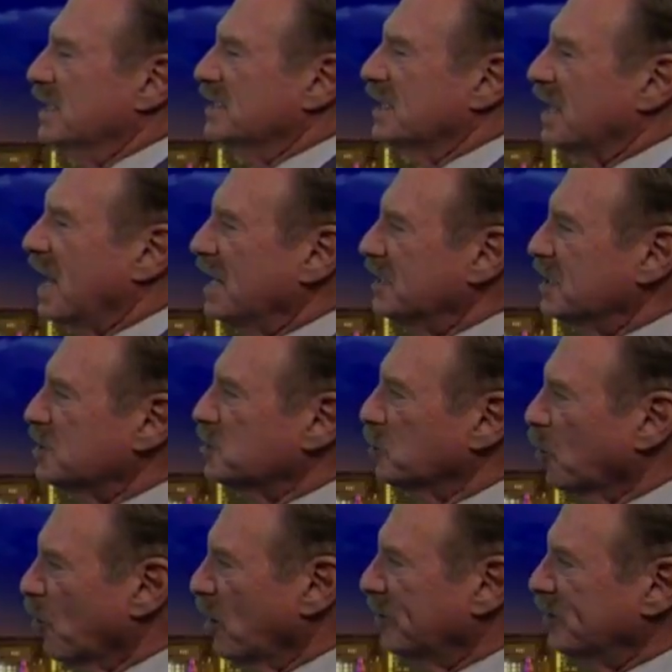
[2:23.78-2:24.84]
Tonight, just
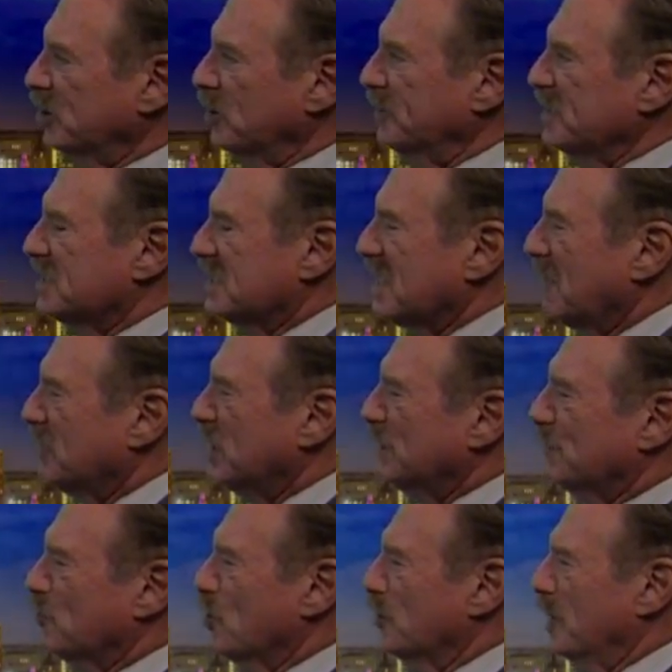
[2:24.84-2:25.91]
warm, humid
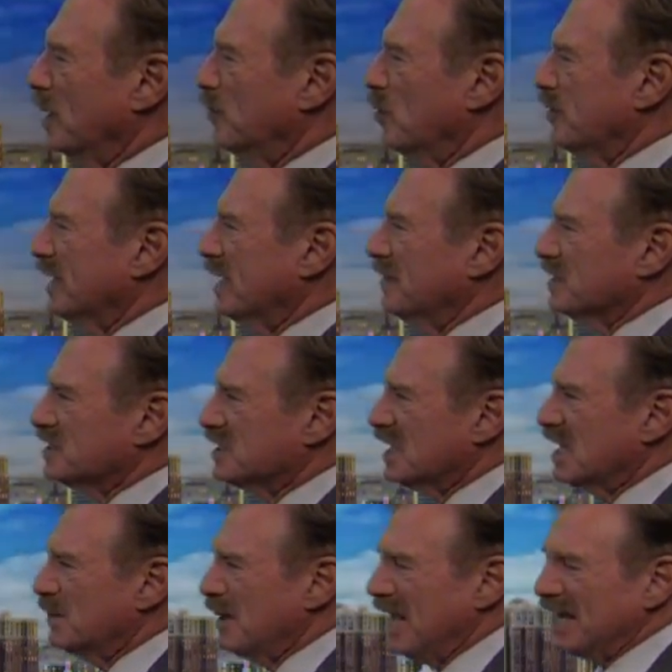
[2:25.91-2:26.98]
74 by morning. In the
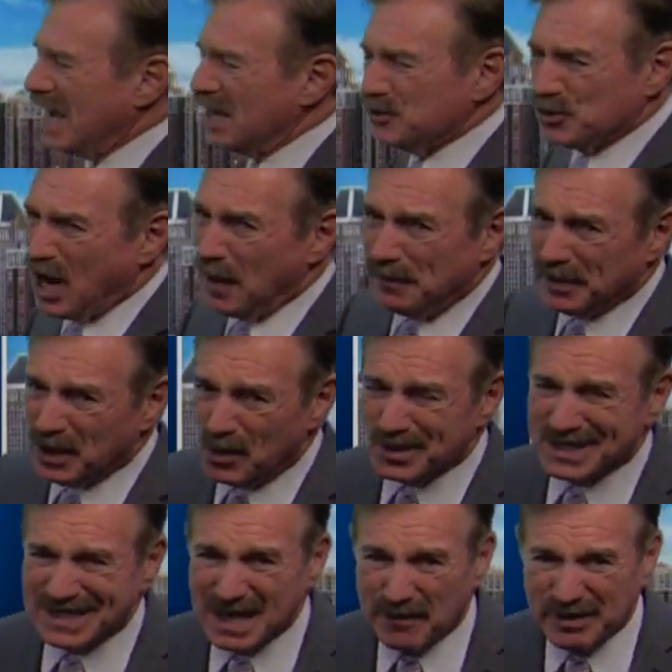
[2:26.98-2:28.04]
city, may not drop below
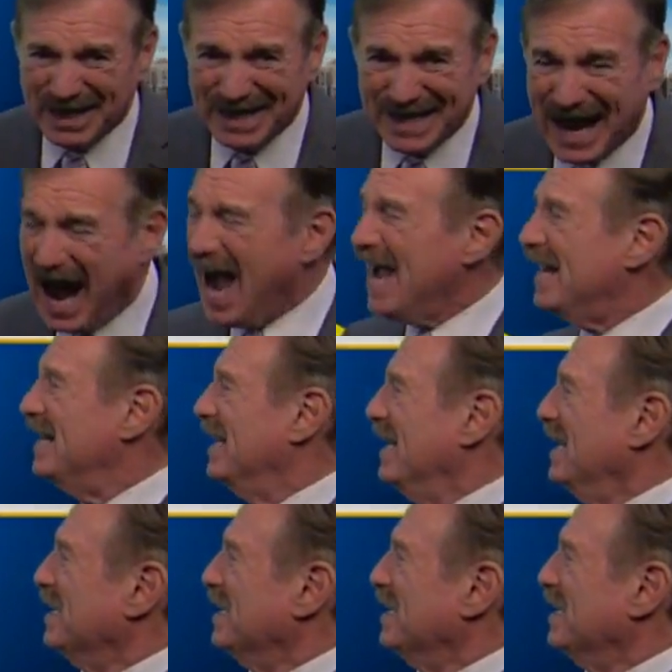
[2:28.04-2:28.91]
79.